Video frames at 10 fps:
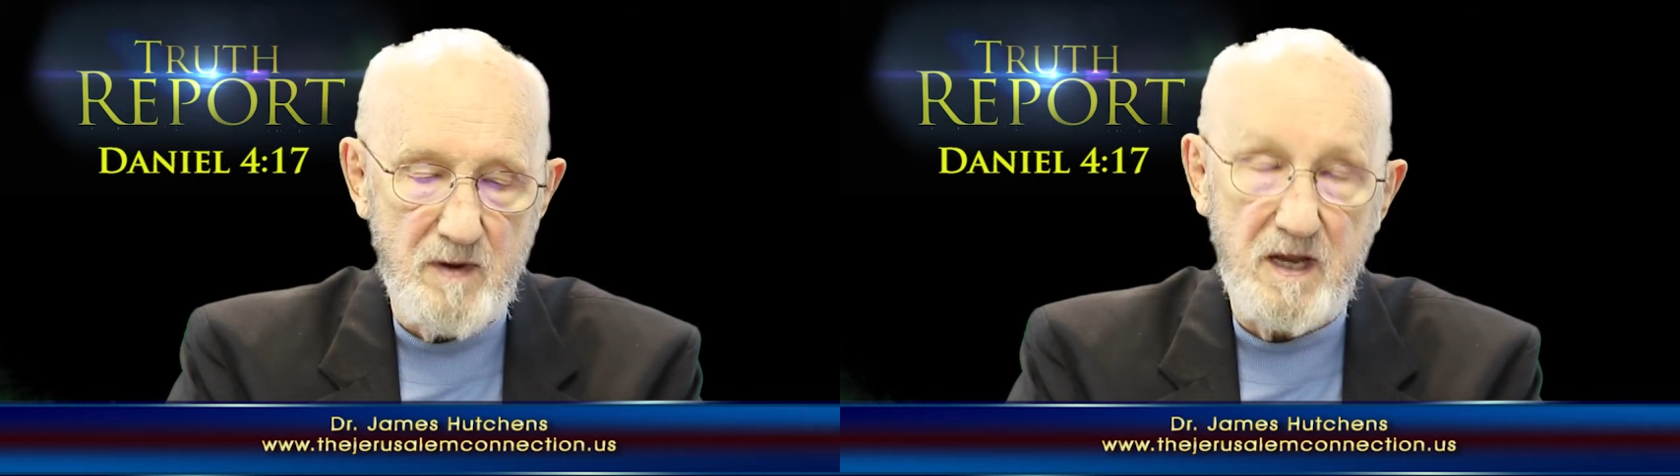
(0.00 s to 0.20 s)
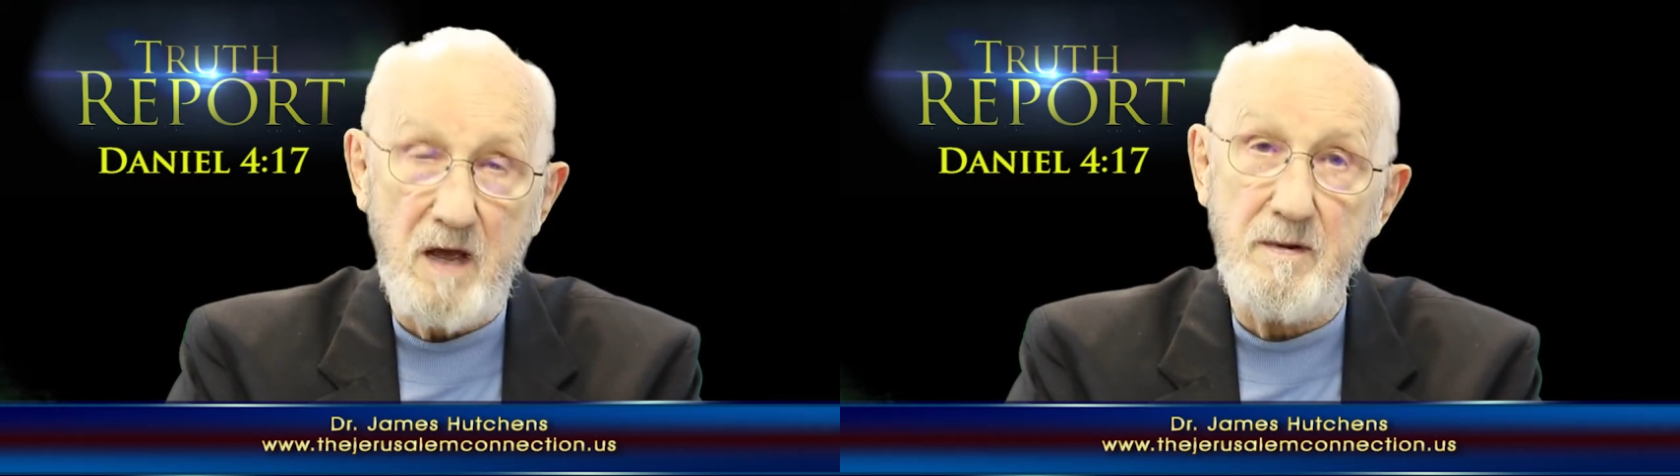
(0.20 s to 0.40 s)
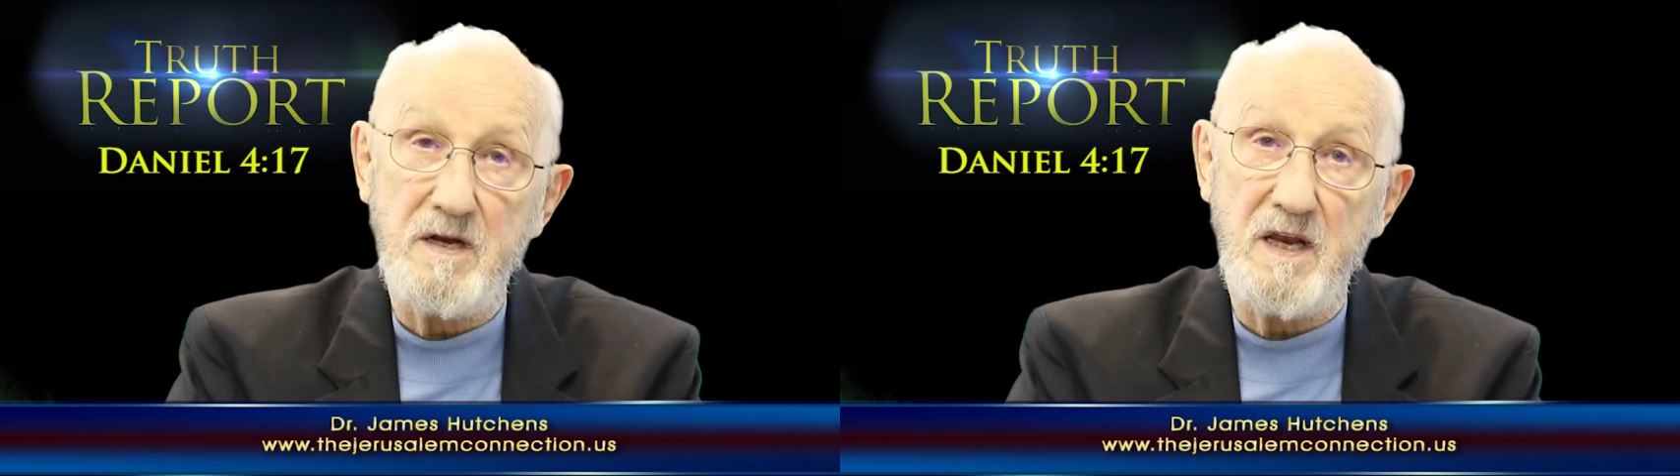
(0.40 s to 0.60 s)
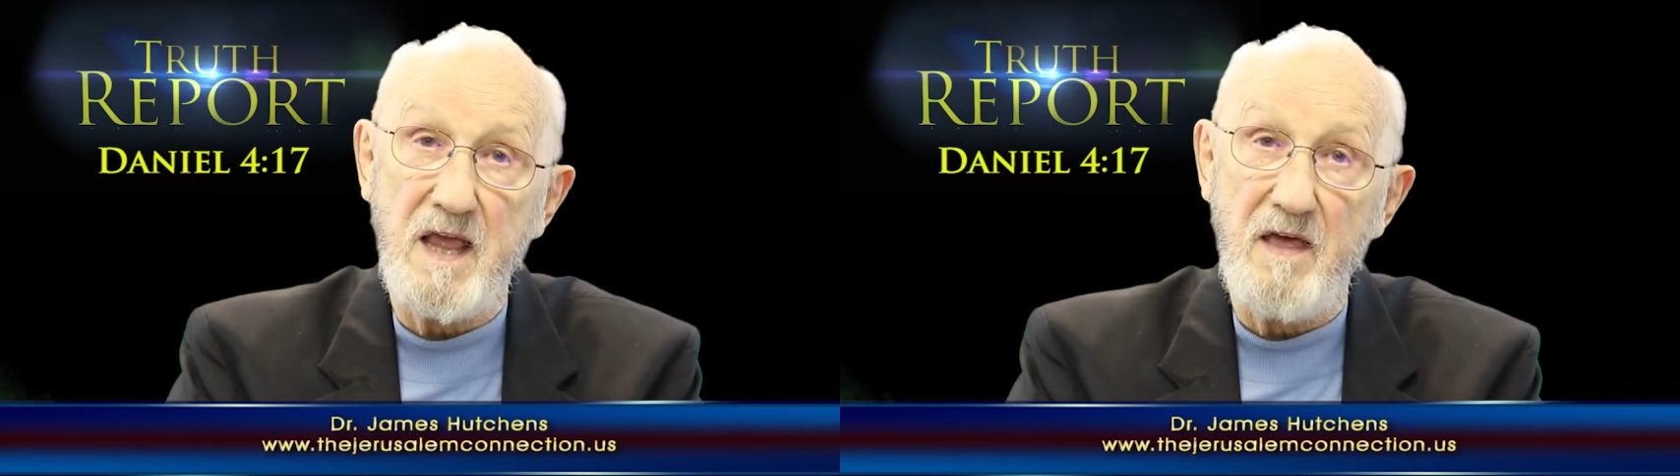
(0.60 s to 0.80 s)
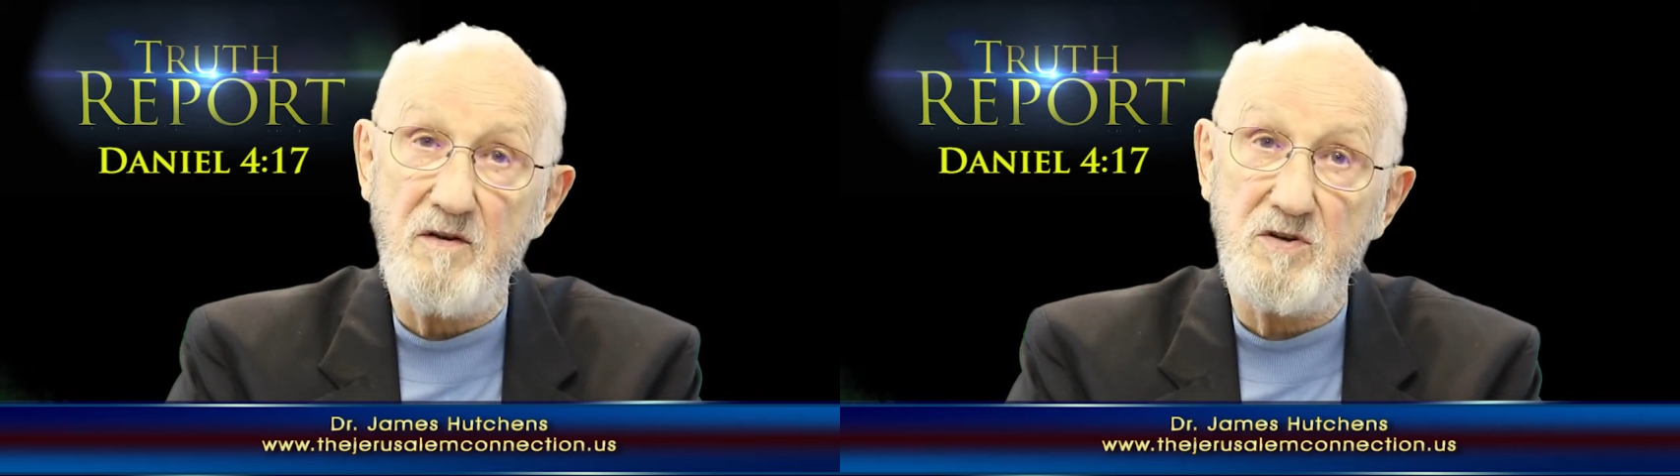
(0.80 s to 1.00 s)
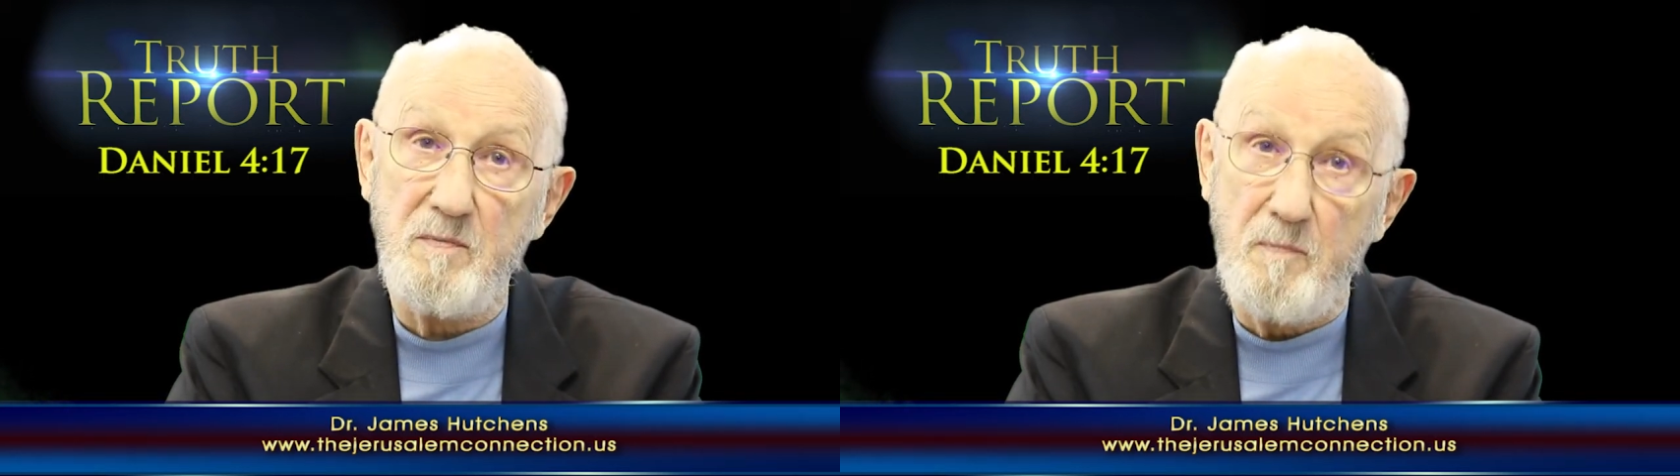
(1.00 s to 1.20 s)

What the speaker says: be coming together to